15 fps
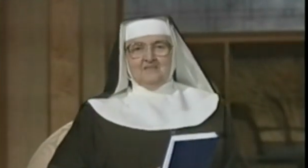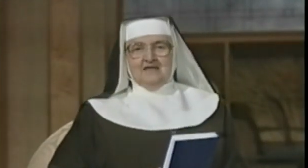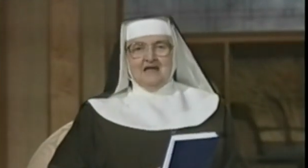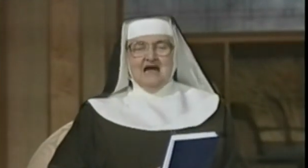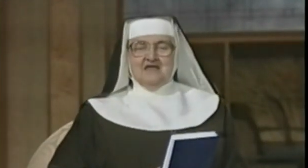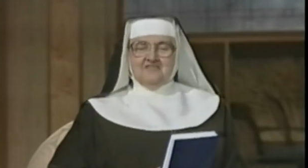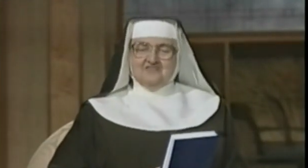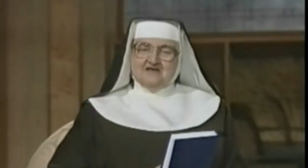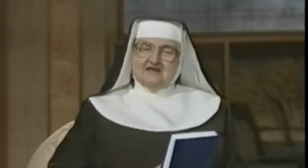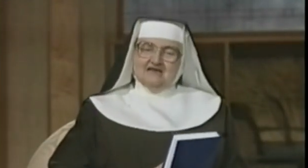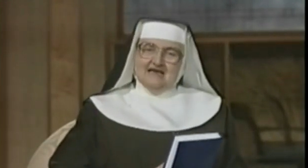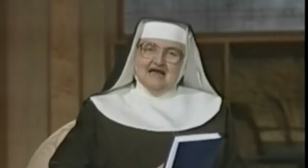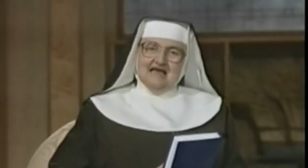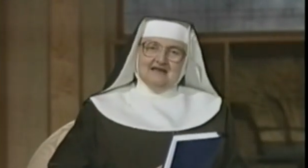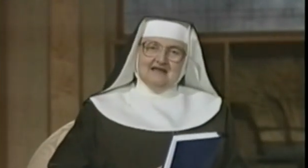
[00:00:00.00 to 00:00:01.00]
I think a
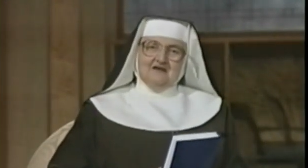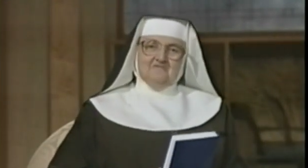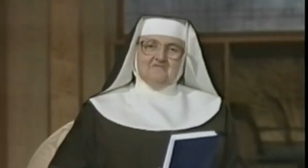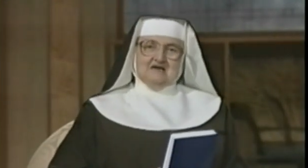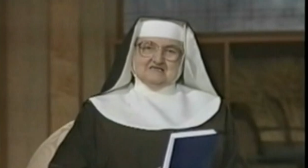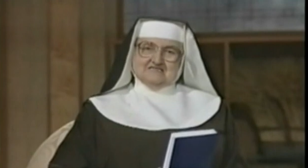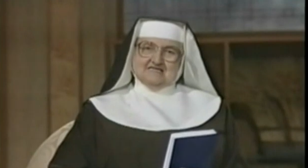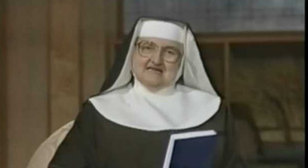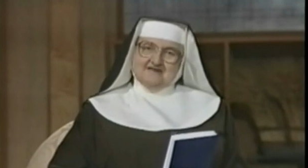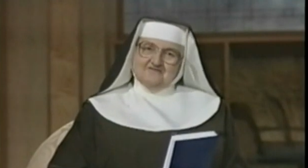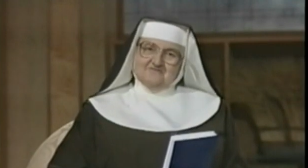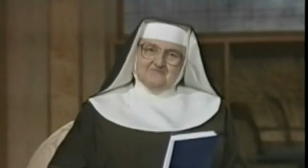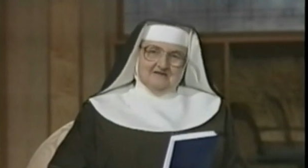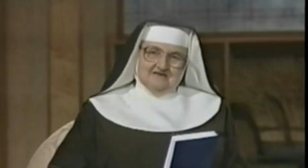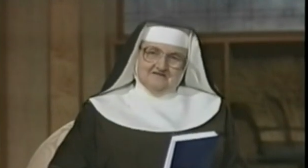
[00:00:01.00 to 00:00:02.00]
lot that way. I said
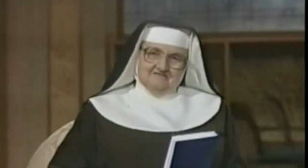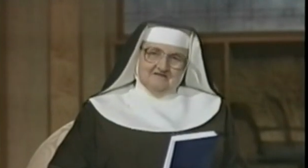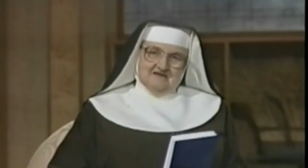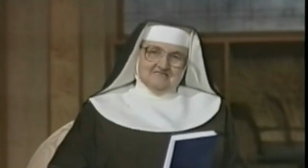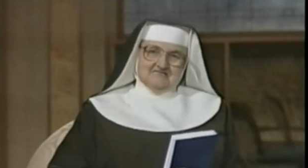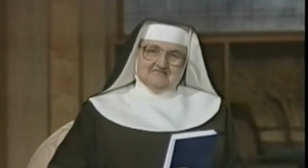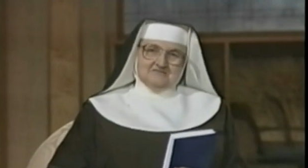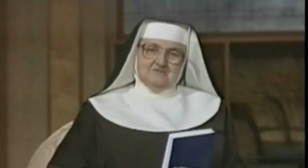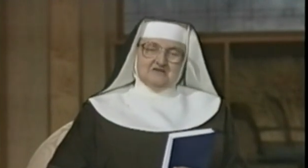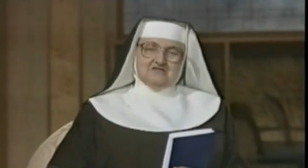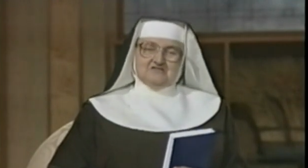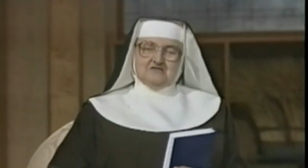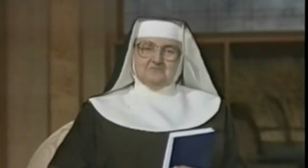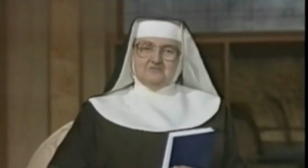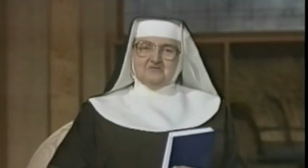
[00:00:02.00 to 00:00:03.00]
everybody crazy,
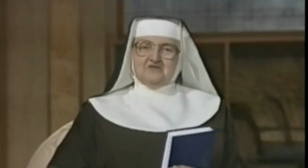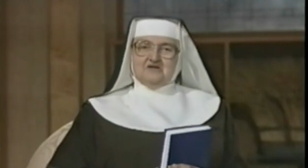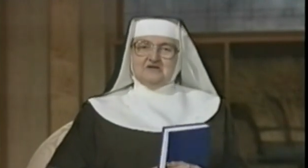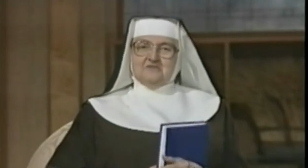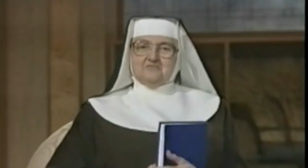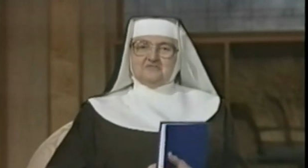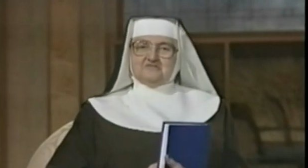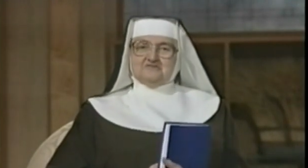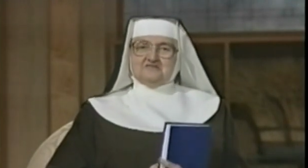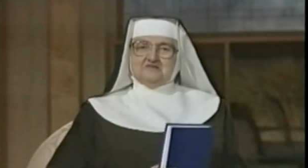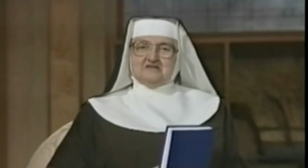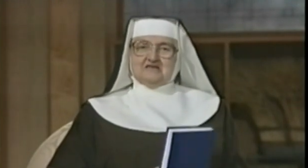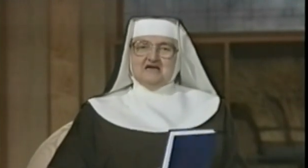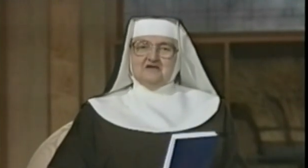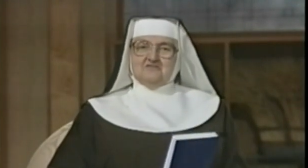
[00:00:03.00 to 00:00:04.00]
especially bookkeepers and
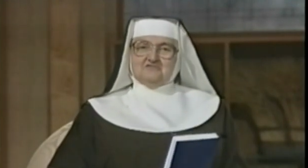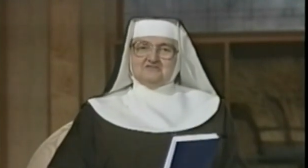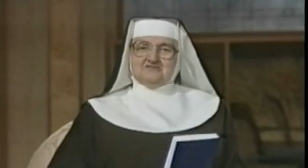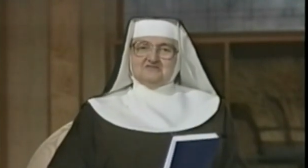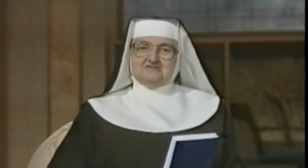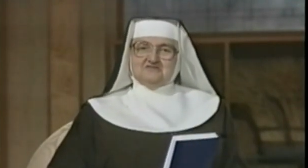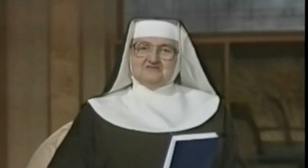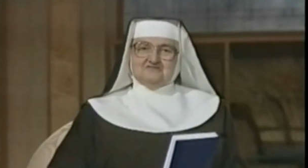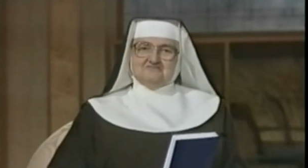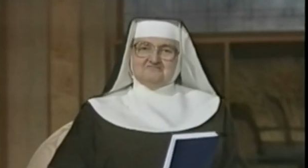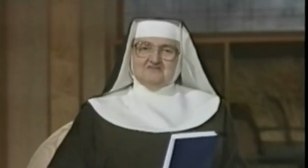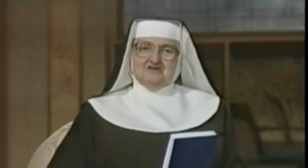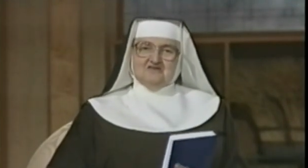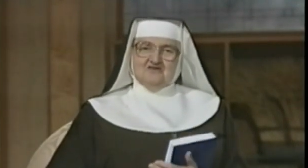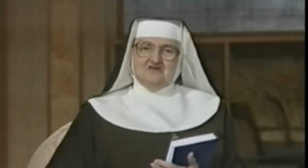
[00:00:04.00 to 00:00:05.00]
accountants and,
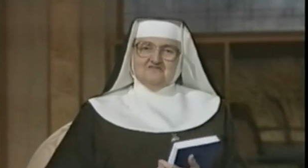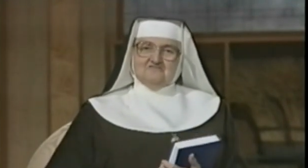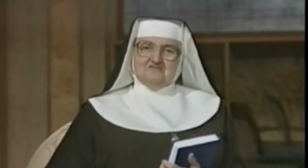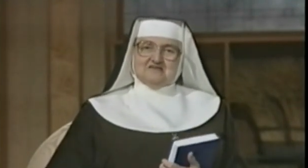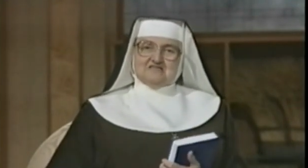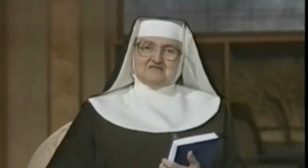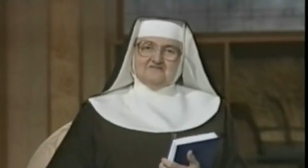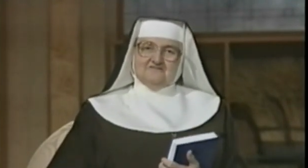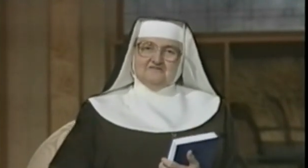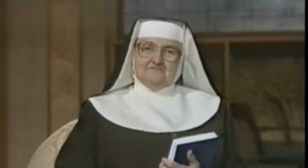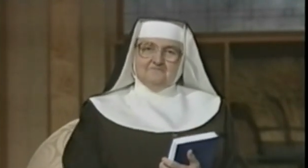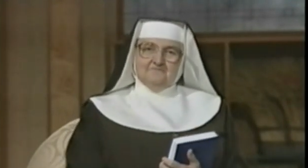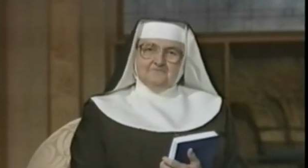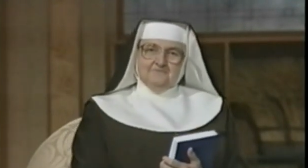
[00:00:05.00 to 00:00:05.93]
and all the rest of them.